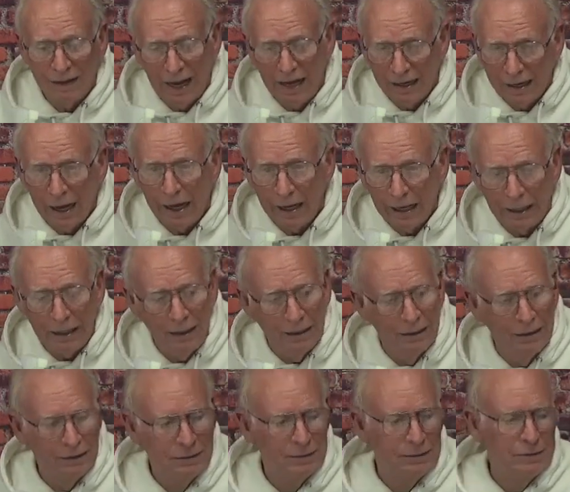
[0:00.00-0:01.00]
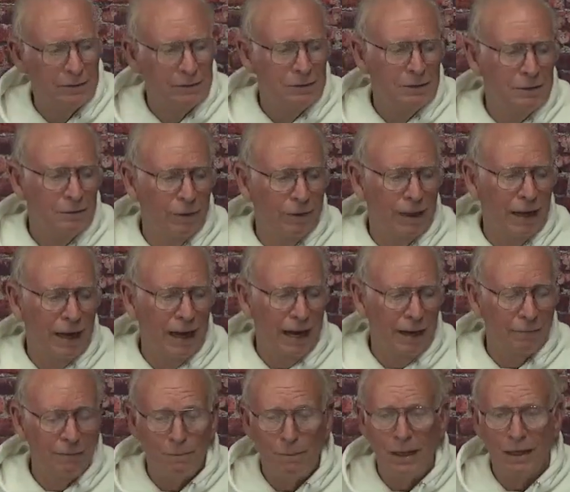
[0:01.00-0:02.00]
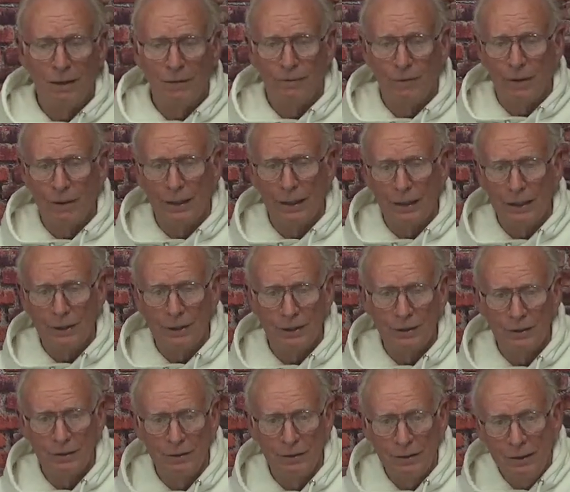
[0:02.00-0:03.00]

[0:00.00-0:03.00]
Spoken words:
that day without having to be in a rush.